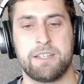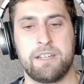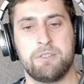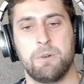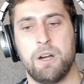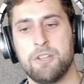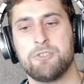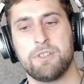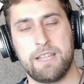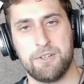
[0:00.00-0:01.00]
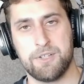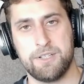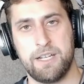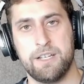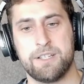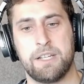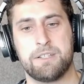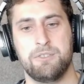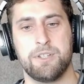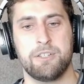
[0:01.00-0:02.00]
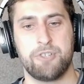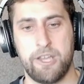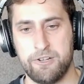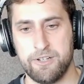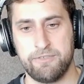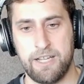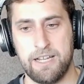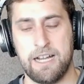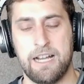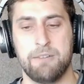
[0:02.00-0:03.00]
into 100,000 data sets using generative AI,